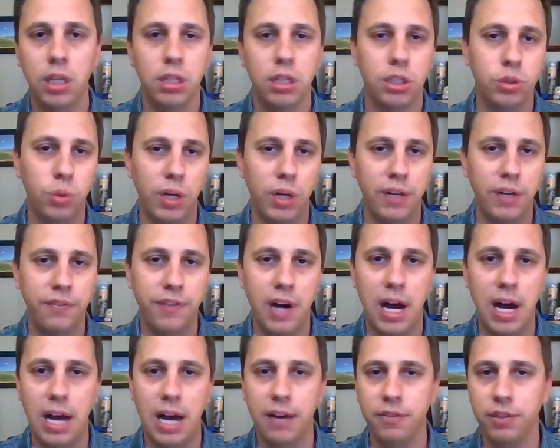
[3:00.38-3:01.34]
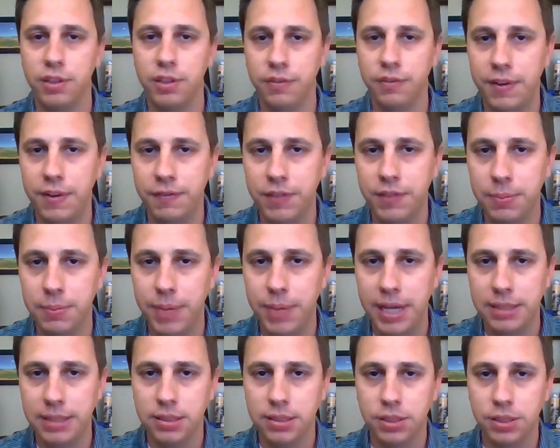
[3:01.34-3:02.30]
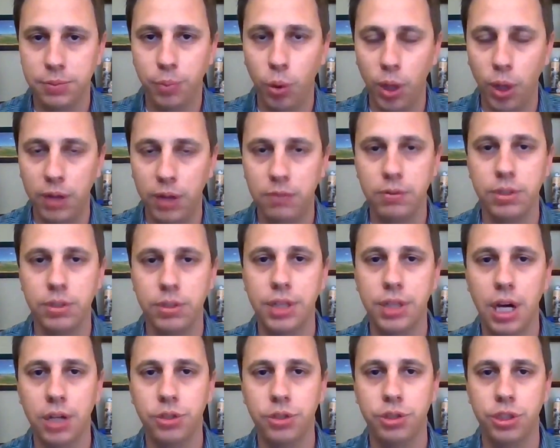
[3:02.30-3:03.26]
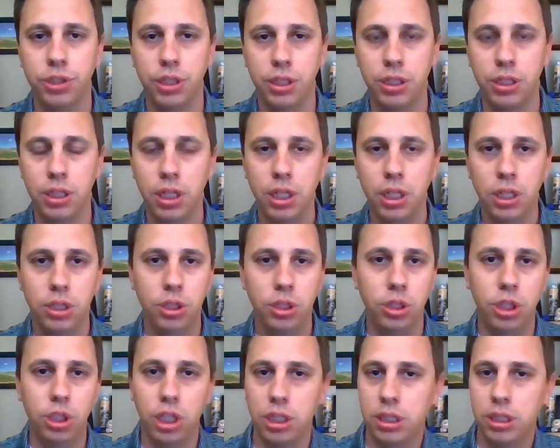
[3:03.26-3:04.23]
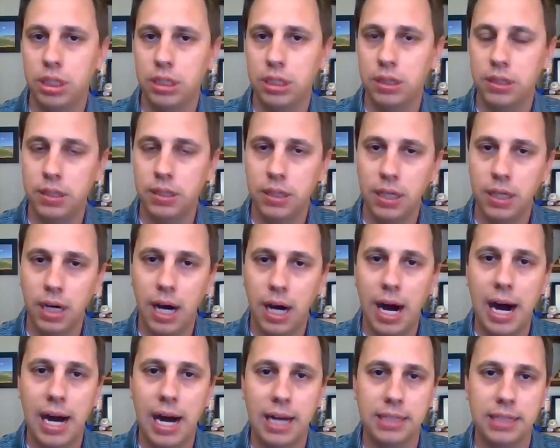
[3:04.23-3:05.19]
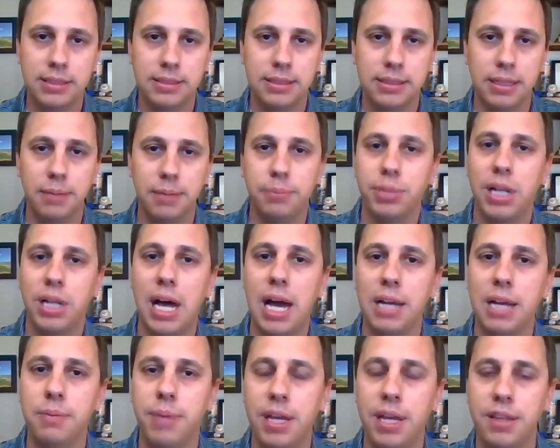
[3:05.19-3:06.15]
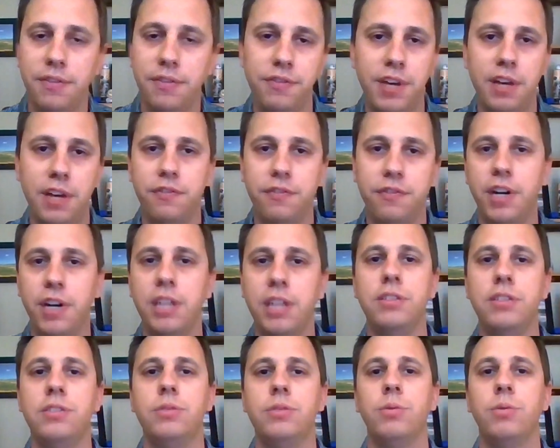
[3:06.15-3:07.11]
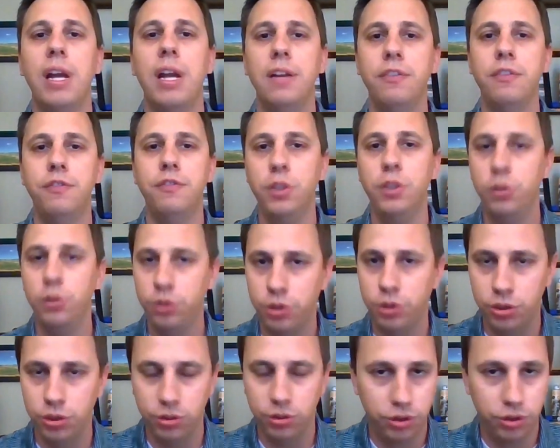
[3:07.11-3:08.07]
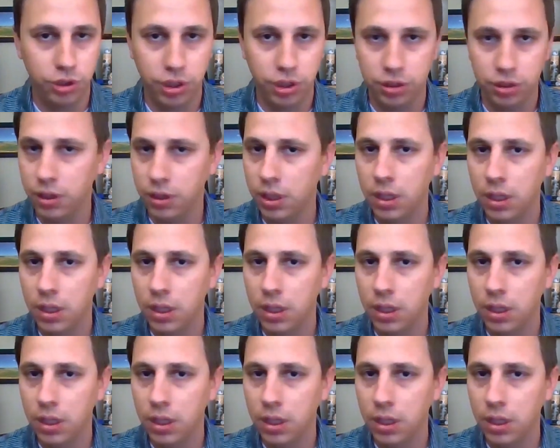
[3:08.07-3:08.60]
the 25 or the 50 basis point reduction. You looked at the odds implied by the Fed funds rate futures just